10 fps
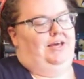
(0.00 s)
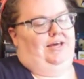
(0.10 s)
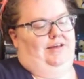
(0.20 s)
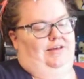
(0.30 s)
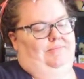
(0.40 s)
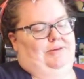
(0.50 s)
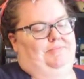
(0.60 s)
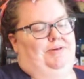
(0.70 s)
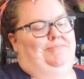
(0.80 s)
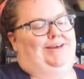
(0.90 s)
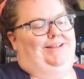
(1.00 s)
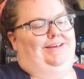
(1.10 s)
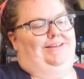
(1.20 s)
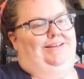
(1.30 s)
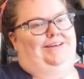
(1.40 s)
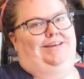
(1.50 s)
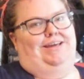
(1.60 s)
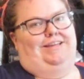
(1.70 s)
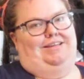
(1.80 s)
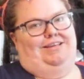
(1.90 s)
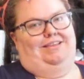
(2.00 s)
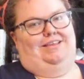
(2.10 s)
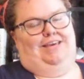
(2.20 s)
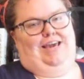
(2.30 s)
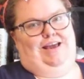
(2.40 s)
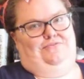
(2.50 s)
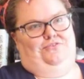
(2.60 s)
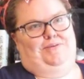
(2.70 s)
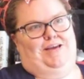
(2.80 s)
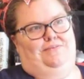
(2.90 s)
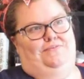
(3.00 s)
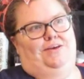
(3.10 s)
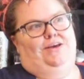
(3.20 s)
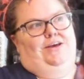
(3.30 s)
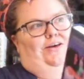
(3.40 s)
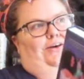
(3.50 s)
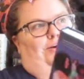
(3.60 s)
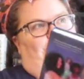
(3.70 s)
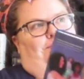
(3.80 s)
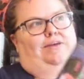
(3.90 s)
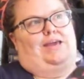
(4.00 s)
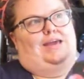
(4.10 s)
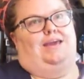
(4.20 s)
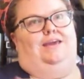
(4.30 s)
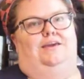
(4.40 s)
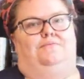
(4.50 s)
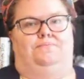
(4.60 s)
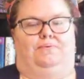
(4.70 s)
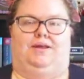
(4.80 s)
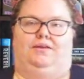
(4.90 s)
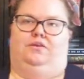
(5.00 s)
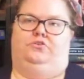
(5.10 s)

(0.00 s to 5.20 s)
But basically, it is the aftermath of a friend.